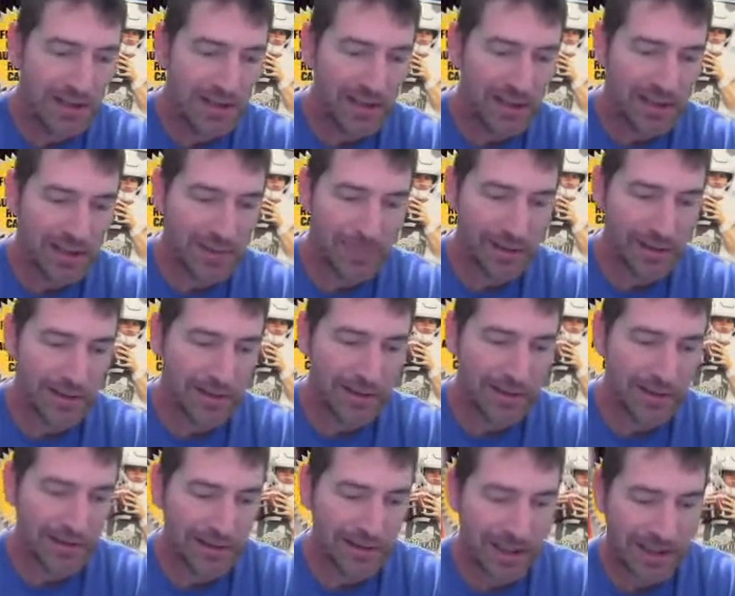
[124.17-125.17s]
It's been
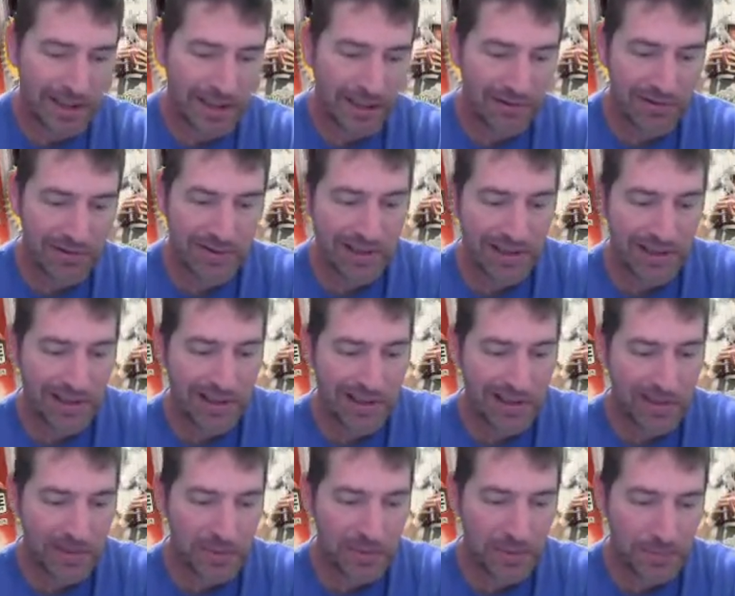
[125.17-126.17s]
like outstanding.
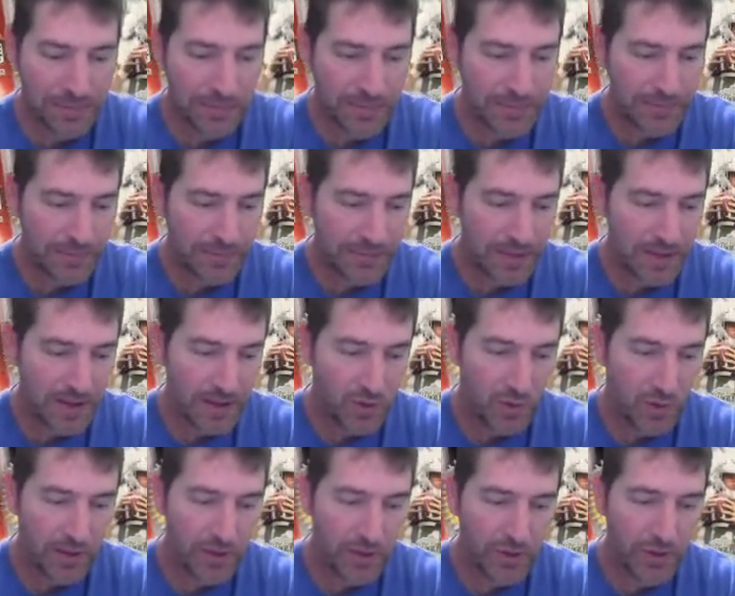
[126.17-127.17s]
So
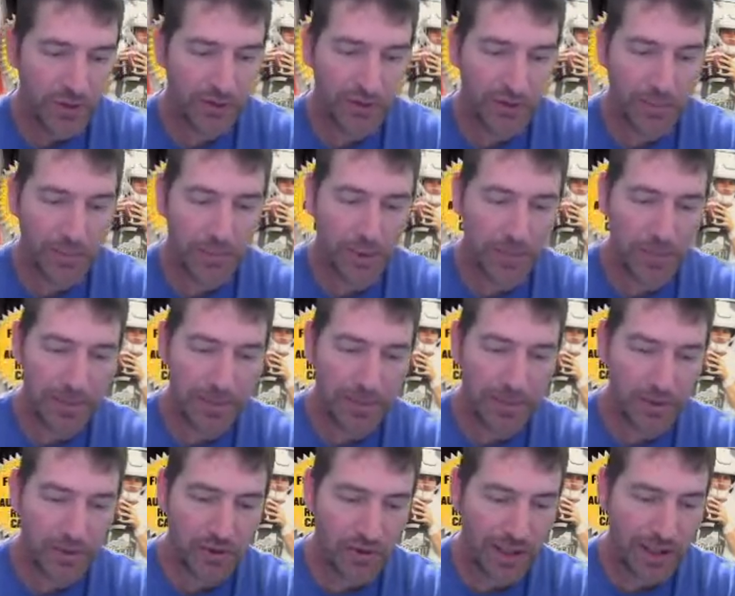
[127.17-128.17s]
2020 Football
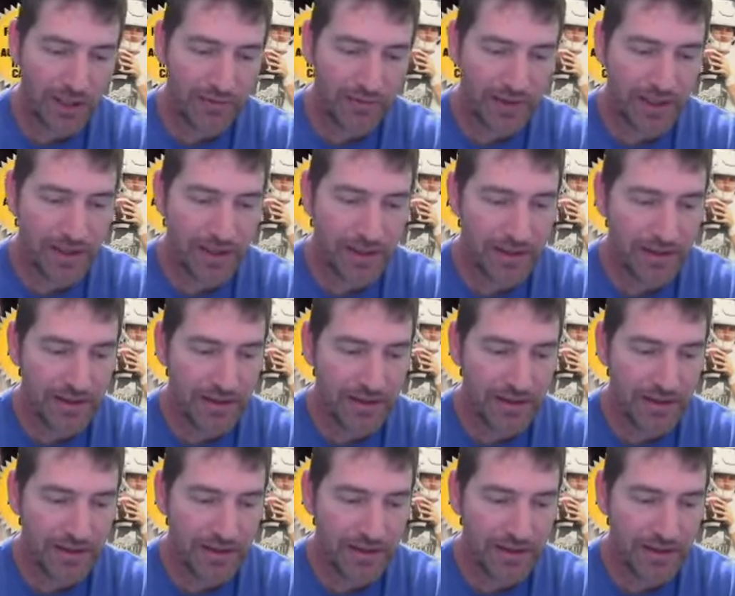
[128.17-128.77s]
Premier Draft hit.